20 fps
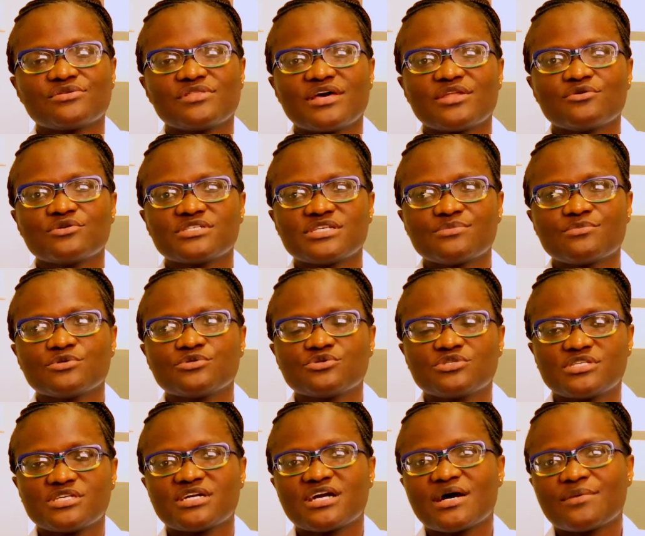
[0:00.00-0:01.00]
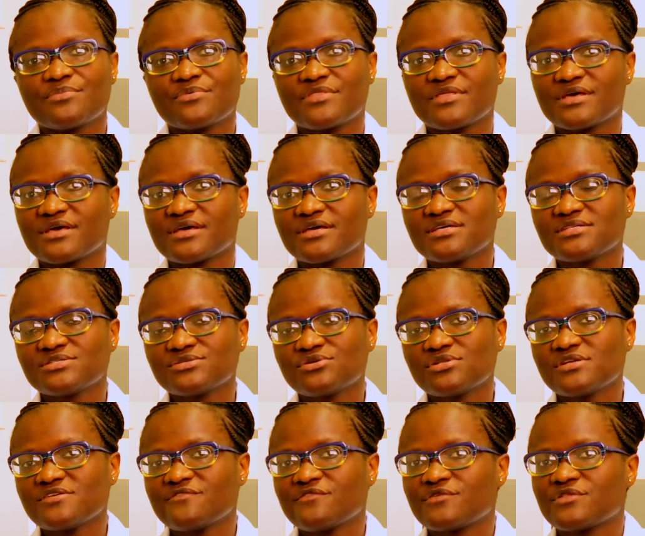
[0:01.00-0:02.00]
they're not able to take up the
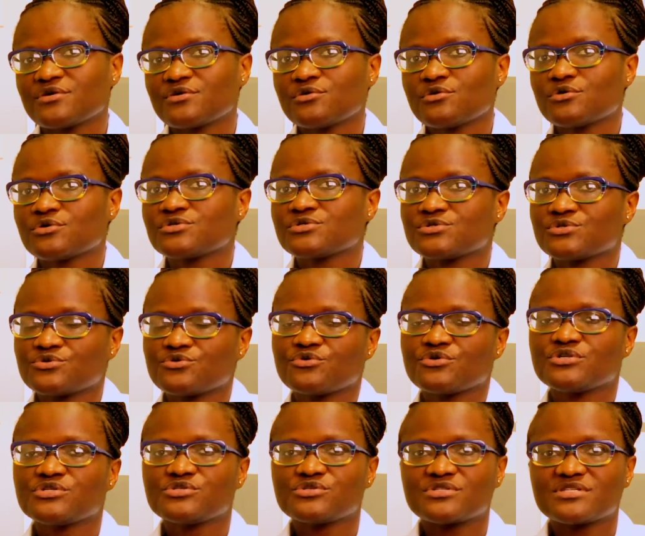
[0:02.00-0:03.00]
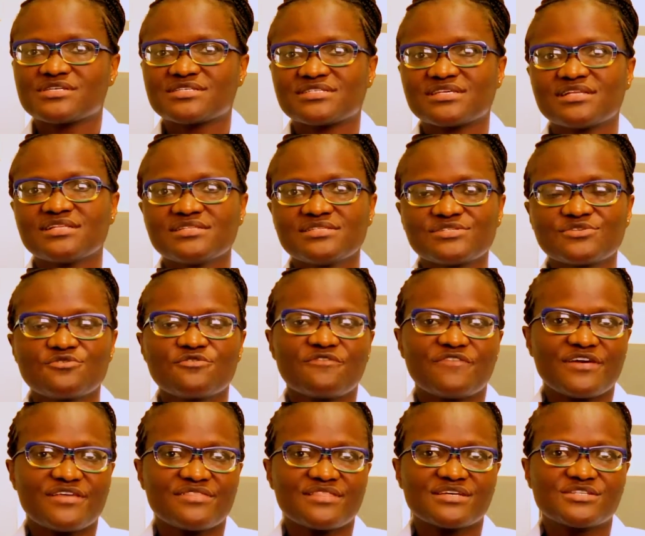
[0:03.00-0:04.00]
insulin for the glucose to go into the cells, so you'll
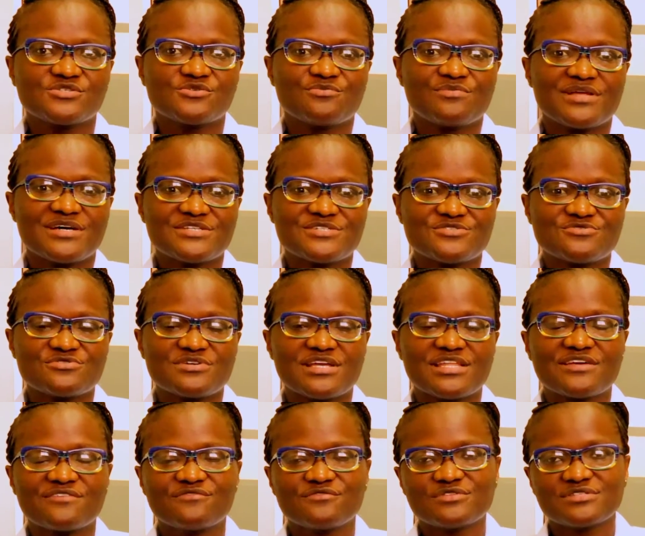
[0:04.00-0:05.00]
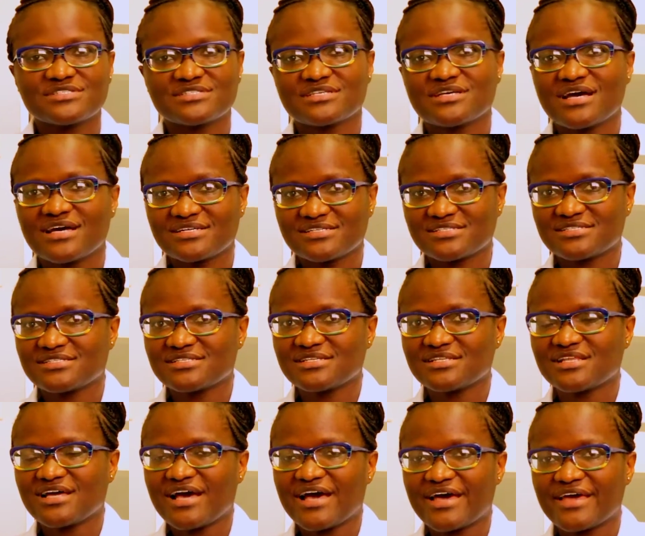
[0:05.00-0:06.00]
find that your blood sugar levels are still
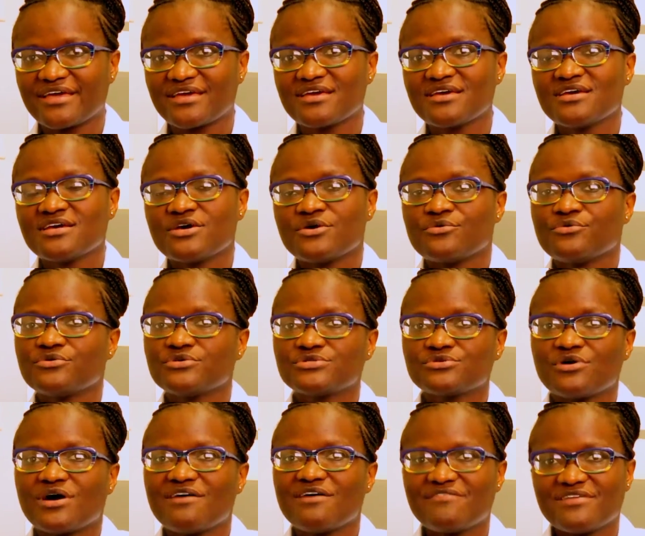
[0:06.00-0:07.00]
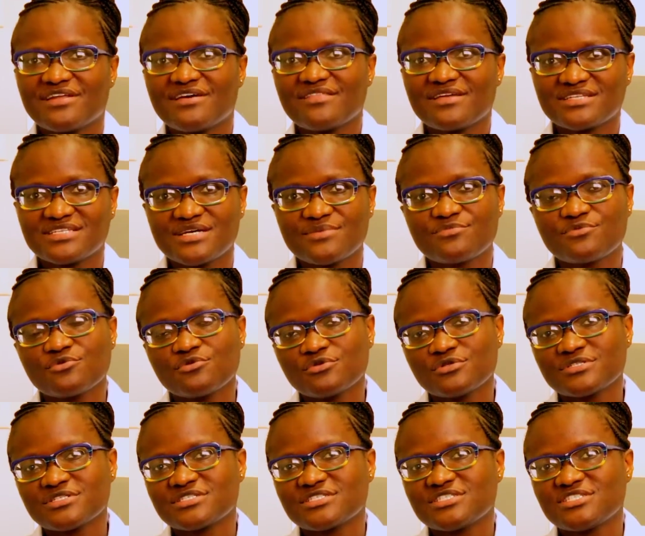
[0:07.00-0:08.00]
high. We also have another type called
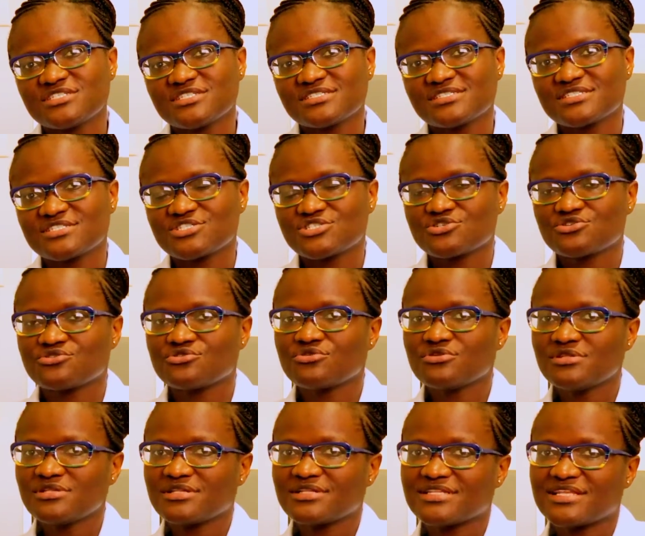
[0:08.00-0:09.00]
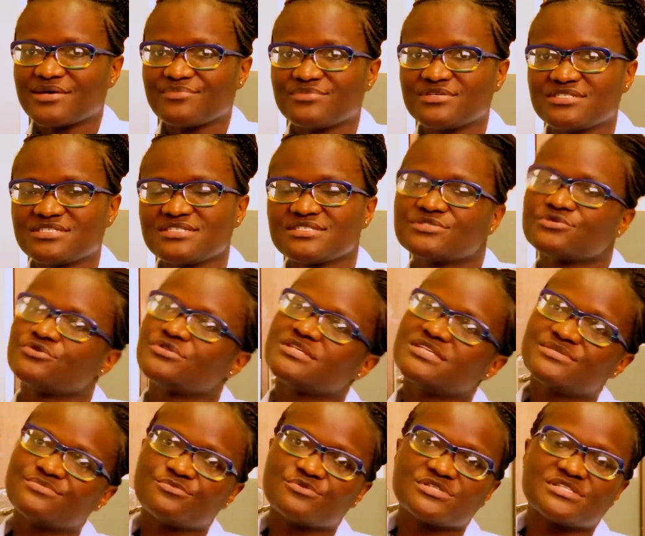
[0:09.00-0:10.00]
gestational diabetes. So this
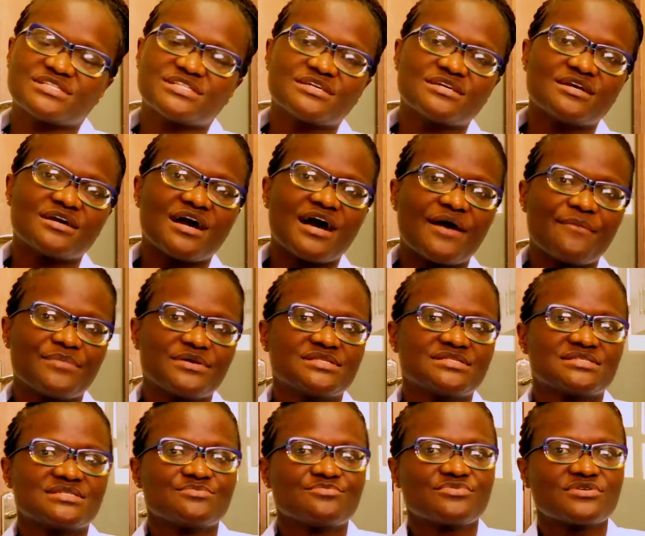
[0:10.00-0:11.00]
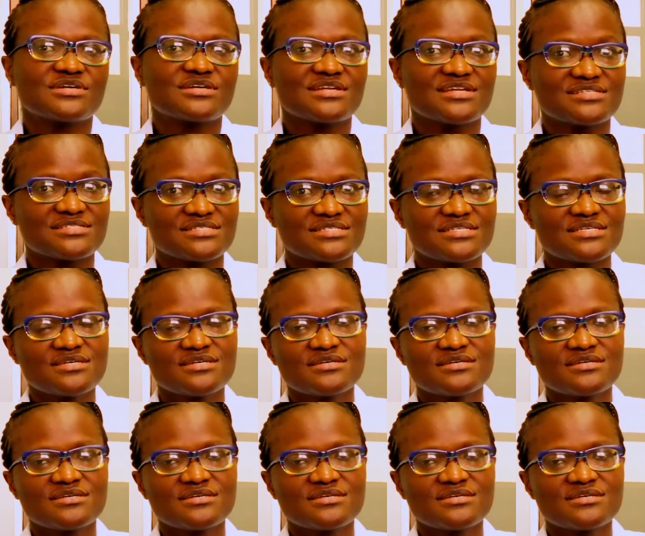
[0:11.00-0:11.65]
mostly happens in pregnancy.